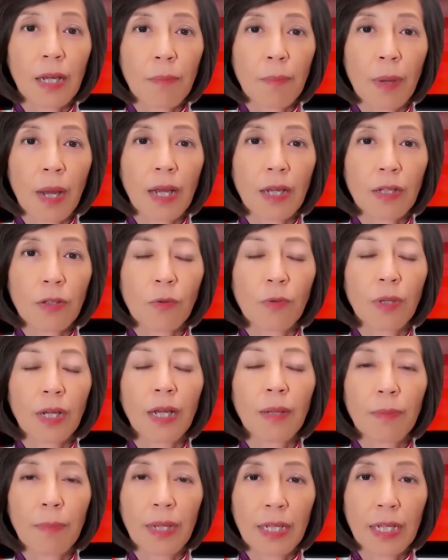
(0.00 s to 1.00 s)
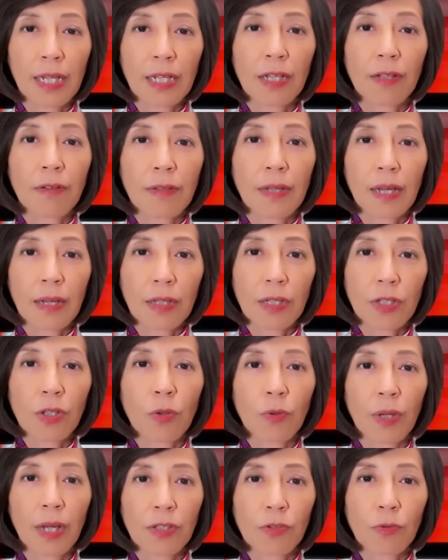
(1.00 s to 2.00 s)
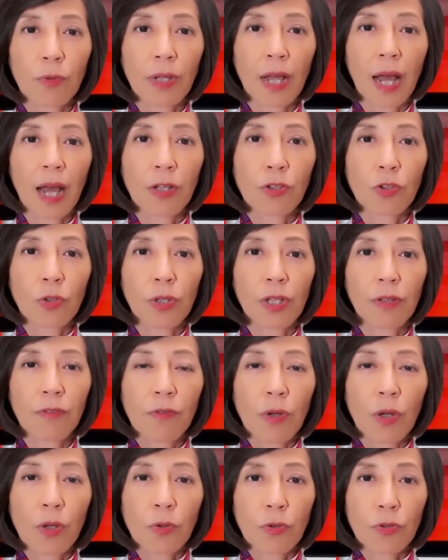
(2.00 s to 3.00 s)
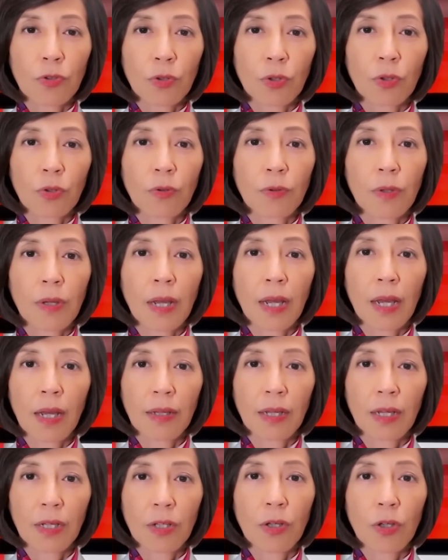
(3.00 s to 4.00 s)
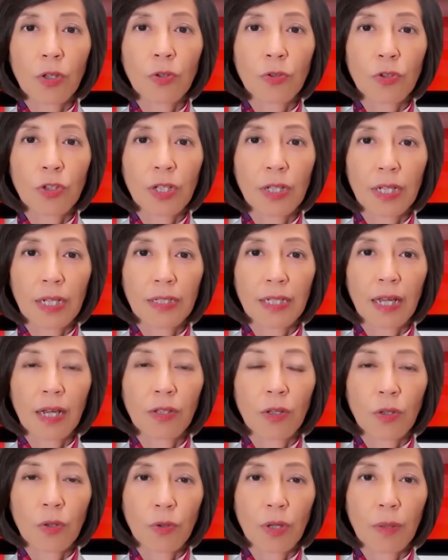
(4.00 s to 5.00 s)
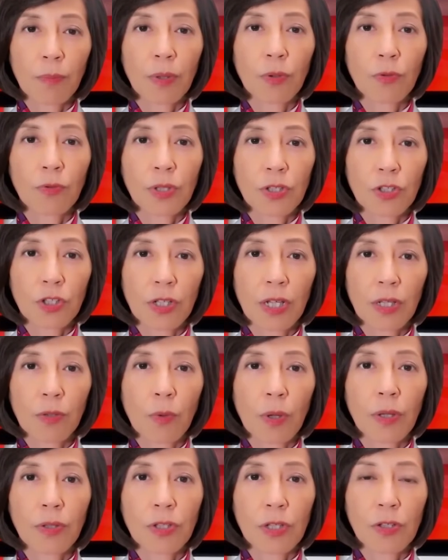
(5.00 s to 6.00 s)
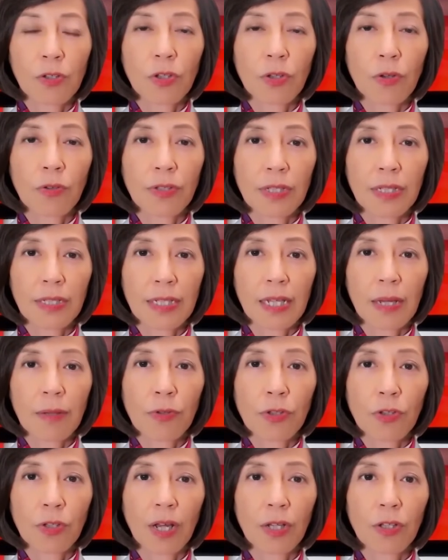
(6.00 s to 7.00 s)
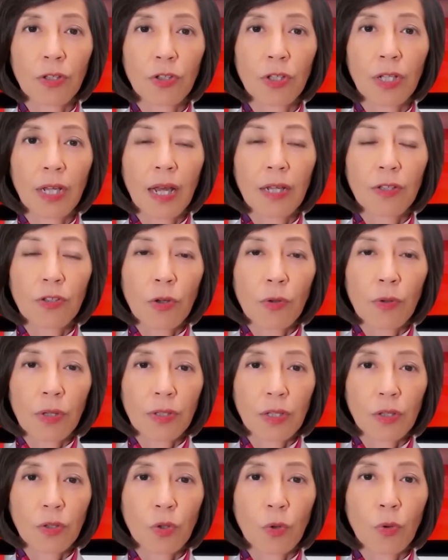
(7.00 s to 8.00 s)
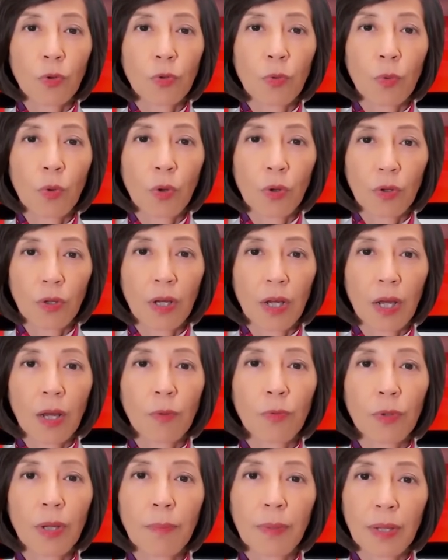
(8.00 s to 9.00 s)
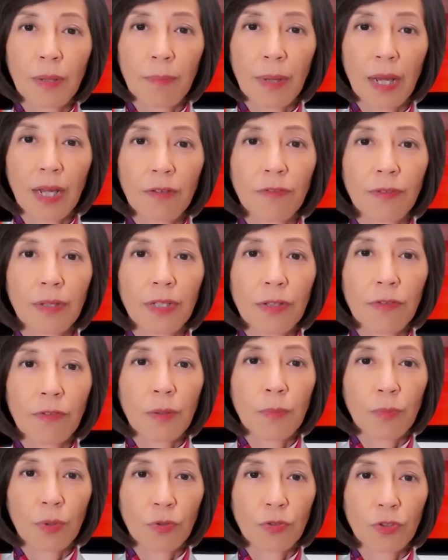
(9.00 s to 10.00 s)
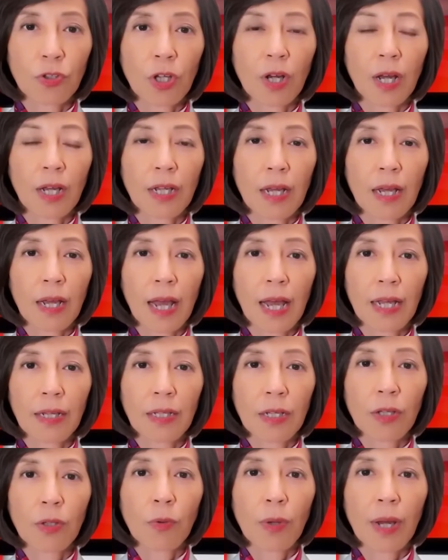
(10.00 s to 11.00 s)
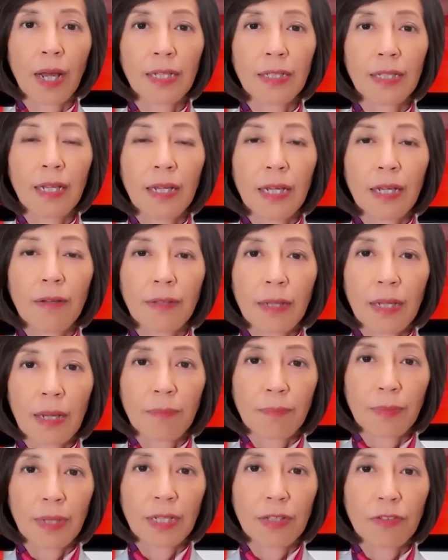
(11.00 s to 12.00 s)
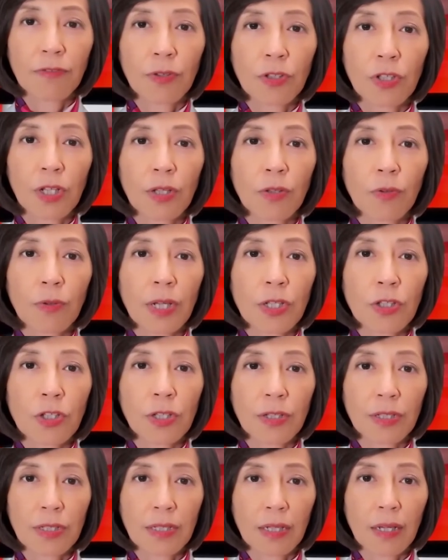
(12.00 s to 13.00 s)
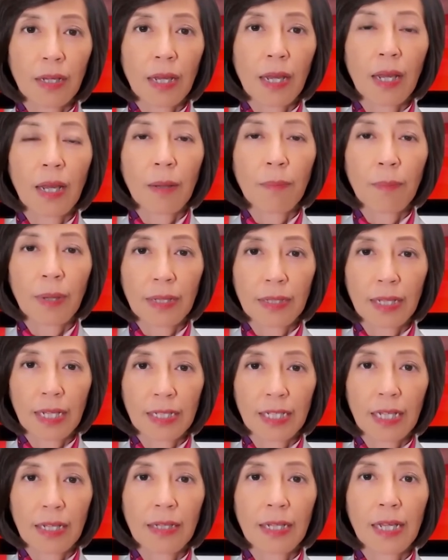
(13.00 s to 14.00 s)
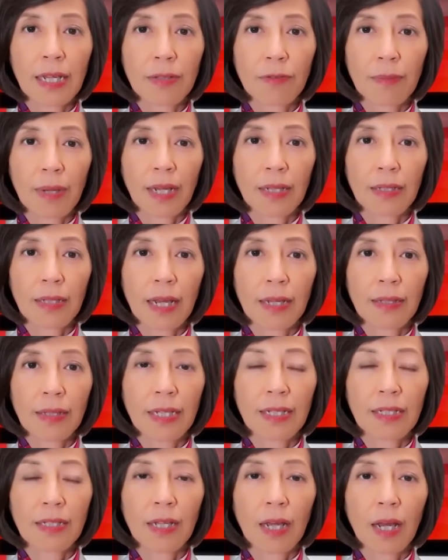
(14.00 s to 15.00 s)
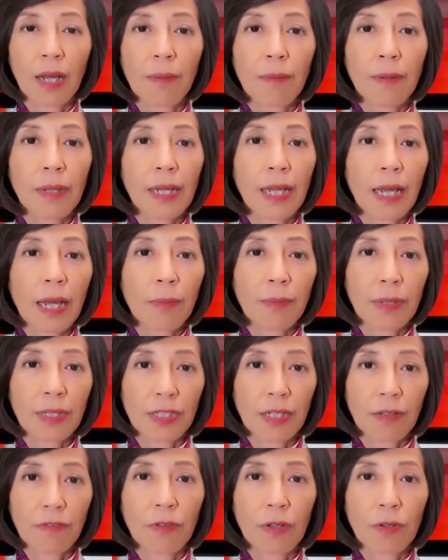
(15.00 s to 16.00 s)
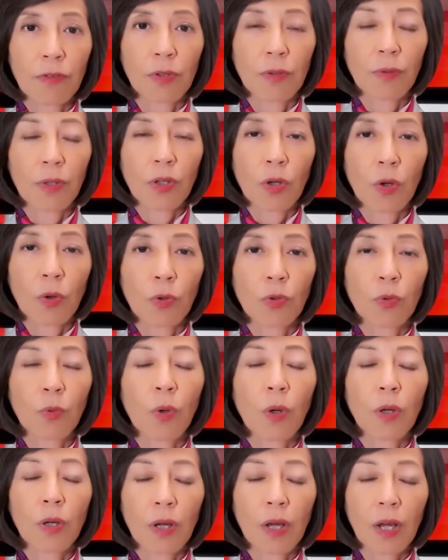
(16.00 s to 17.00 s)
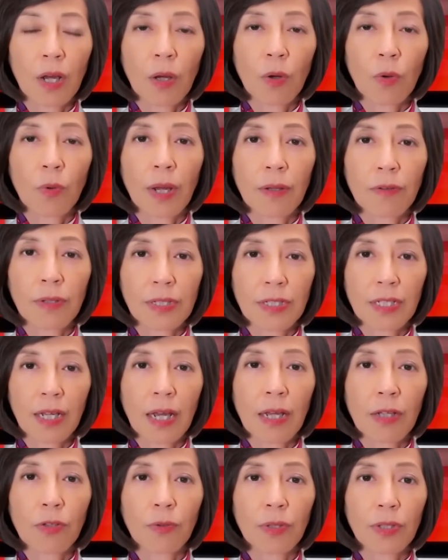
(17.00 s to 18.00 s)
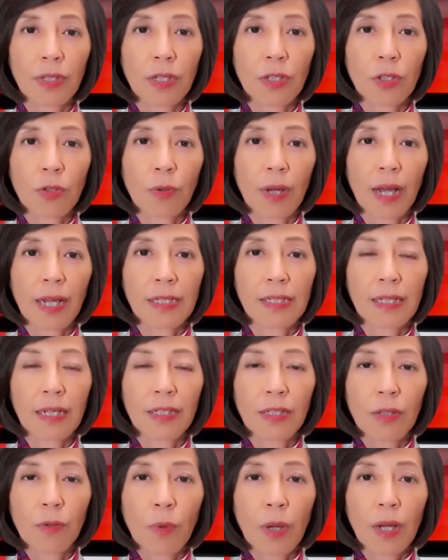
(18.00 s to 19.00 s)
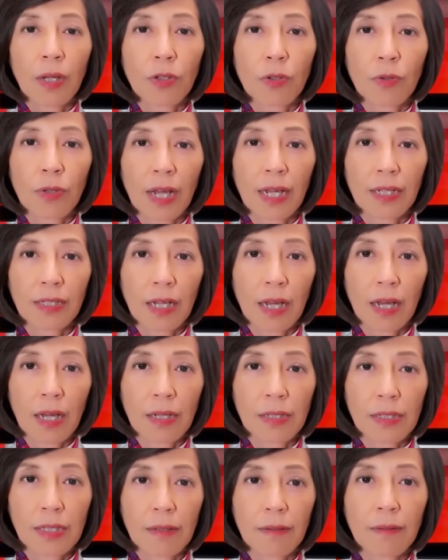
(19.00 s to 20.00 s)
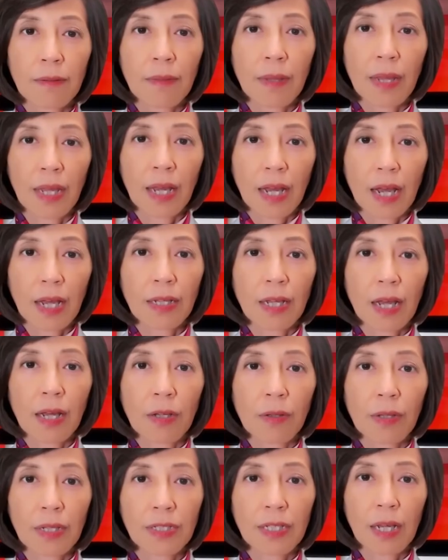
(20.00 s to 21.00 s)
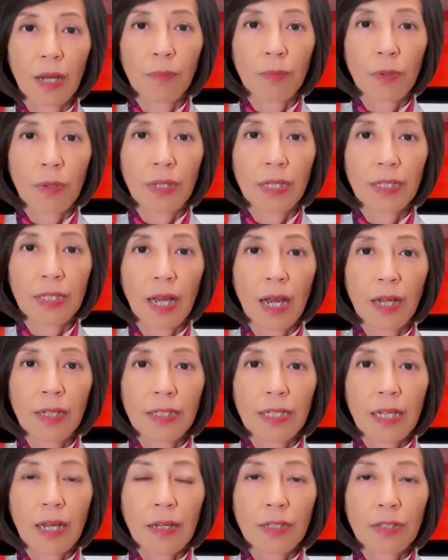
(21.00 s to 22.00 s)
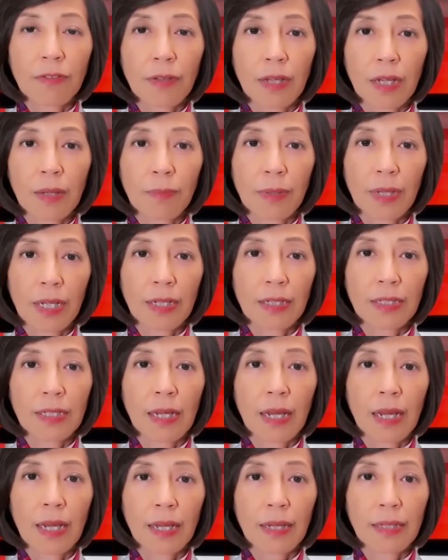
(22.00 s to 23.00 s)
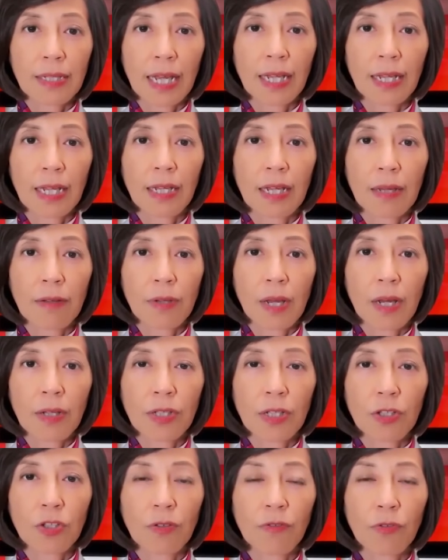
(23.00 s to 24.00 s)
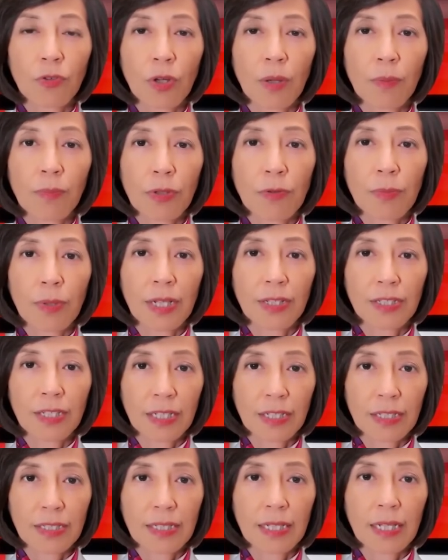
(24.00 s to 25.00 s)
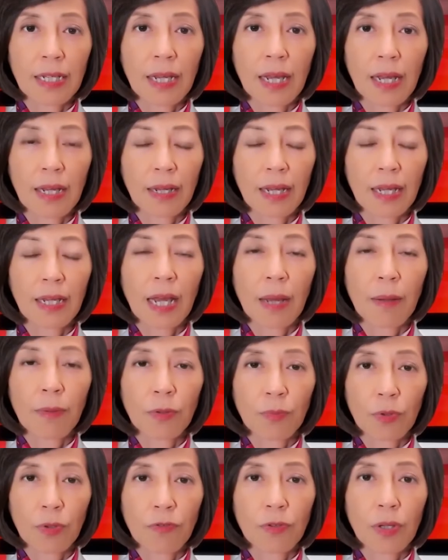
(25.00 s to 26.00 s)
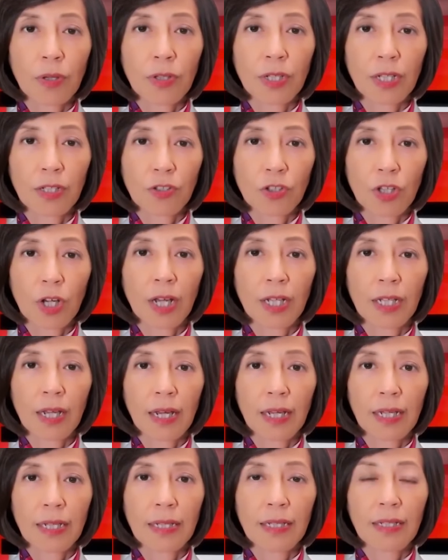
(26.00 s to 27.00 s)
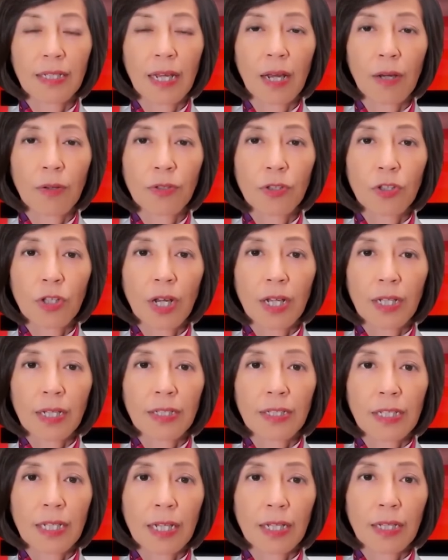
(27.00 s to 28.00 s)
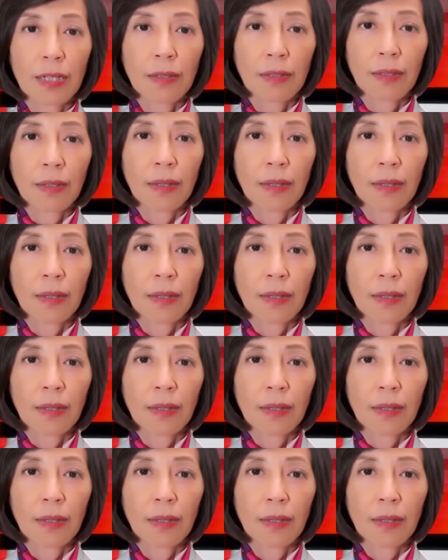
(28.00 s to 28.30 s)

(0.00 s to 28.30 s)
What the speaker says: mind really believe that the US would actually follow through? The conclusion is that Europe originally wanted to use the same strategy as during the Cold War, reaping benefits from both China and the US and living in peace for generations. But they didn't expect that this time the game is different from the Cold War. Whoever sides with the US is the one who gets hurt. Another example is ASEAN's Philippines. Taking advantage of Trump's presidency, they kept provoking China in the South China Sea.